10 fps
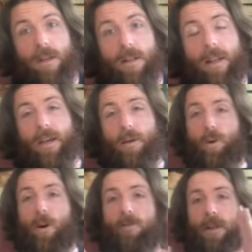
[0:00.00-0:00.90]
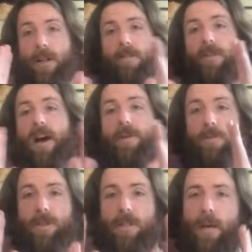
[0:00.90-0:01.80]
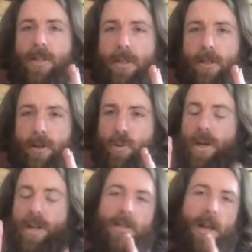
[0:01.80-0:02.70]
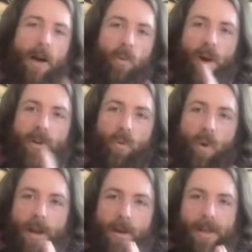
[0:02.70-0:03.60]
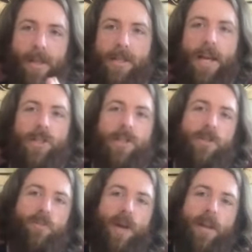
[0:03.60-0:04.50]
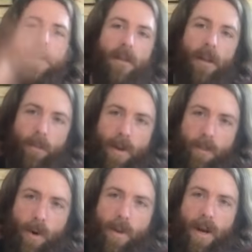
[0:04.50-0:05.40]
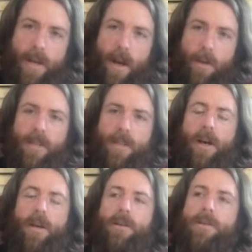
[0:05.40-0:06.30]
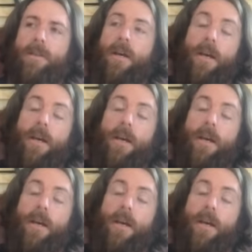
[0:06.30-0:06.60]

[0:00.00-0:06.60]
like a perfectly viable substitute, but it's not one-to-one, because actually they're spending a little bit more money on McDonald's.